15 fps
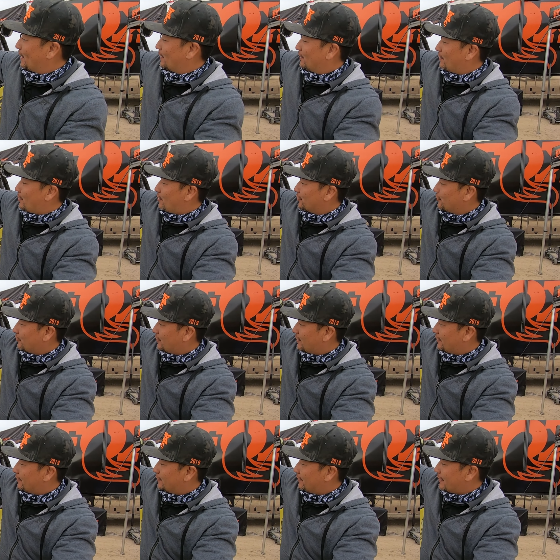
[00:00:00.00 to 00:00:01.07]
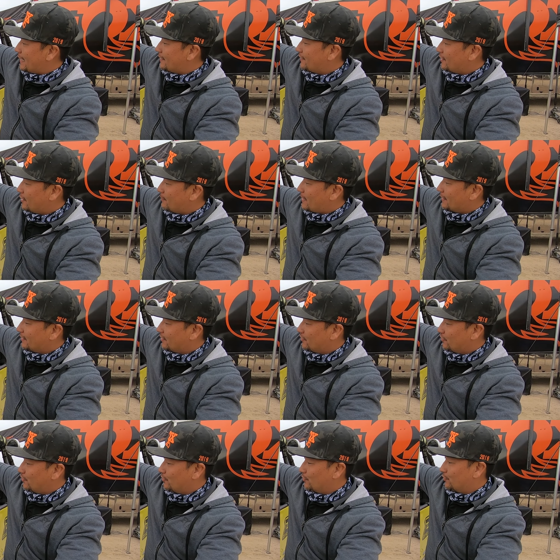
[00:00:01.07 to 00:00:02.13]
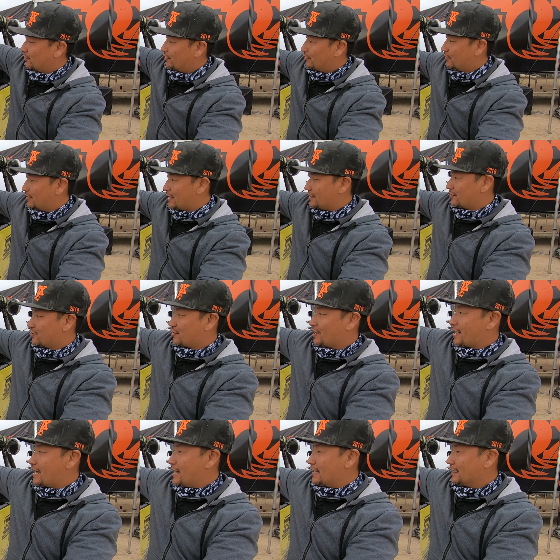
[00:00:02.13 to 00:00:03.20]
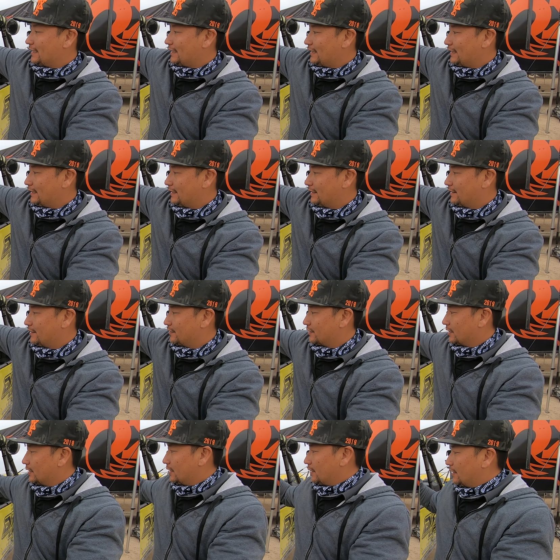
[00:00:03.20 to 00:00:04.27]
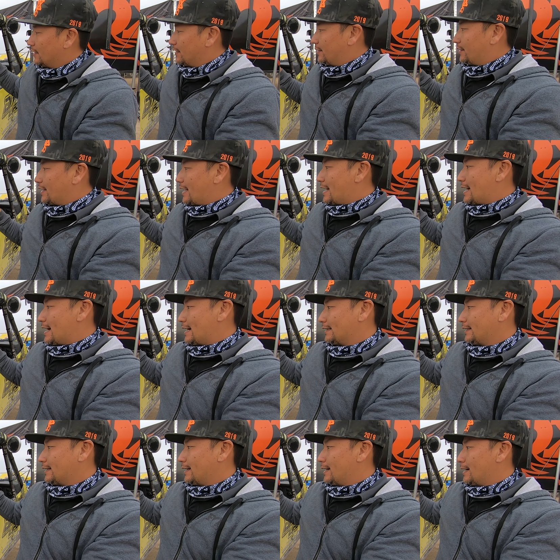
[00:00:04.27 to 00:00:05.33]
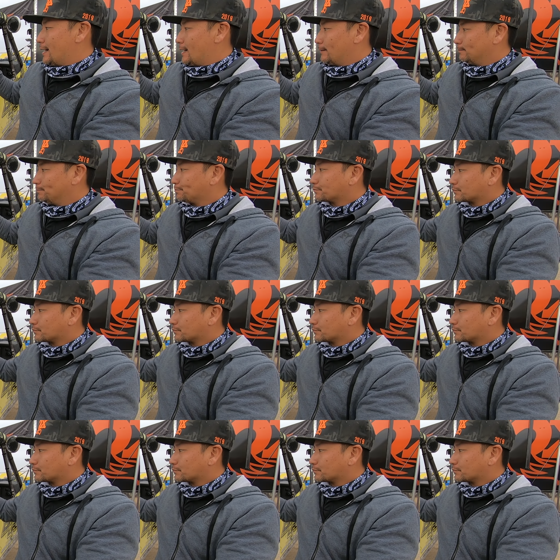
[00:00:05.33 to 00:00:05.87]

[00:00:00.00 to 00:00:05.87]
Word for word: and also the, the nice thing about this new zero loss chuck is that um,